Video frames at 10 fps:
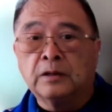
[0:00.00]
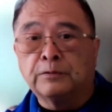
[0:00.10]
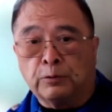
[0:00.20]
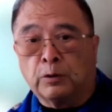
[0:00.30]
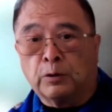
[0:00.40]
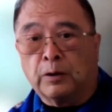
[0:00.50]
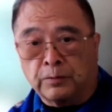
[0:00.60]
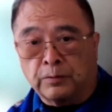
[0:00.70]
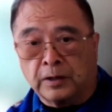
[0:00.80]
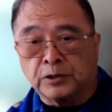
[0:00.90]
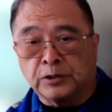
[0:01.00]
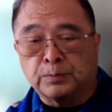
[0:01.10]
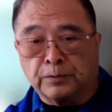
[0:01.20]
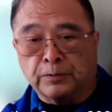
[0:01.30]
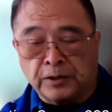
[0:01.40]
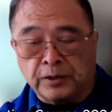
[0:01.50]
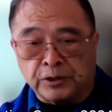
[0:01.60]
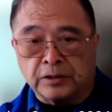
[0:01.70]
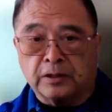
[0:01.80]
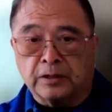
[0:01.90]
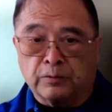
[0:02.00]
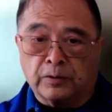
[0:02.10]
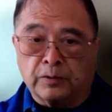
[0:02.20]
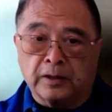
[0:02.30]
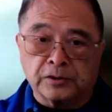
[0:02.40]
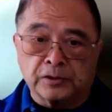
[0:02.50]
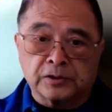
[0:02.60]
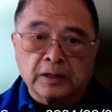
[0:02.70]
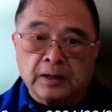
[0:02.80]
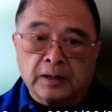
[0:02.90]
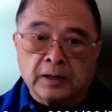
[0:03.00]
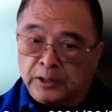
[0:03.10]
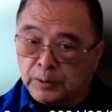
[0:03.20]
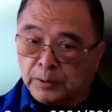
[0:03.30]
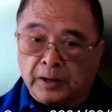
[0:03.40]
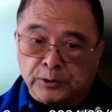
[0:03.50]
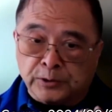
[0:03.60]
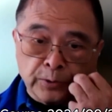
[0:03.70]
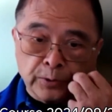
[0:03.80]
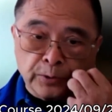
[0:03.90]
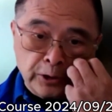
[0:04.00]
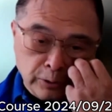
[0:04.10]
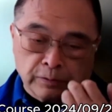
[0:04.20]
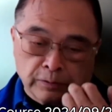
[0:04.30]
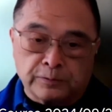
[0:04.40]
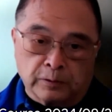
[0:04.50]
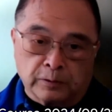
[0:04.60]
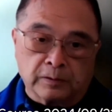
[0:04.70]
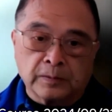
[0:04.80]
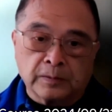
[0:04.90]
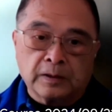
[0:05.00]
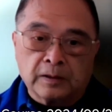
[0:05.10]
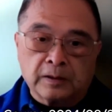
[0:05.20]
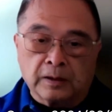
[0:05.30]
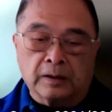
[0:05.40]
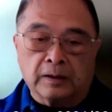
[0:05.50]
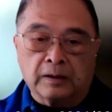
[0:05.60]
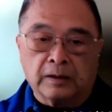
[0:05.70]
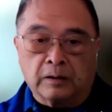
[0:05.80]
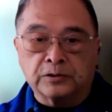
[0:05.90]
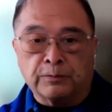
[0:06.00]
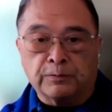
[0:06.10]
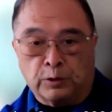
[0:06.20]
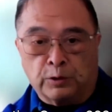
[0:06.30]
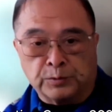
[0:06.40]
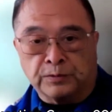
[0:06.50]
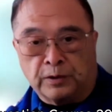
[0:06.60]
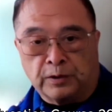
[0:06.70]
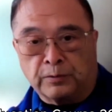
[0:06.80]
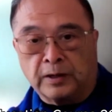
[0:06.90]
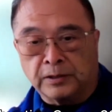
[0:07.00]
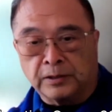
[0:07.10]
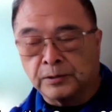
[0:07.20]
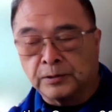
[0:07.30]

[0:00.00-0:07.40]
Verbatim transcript: for arthritis prevention and arthritis as a possible cure for uh, some forms of arthritis.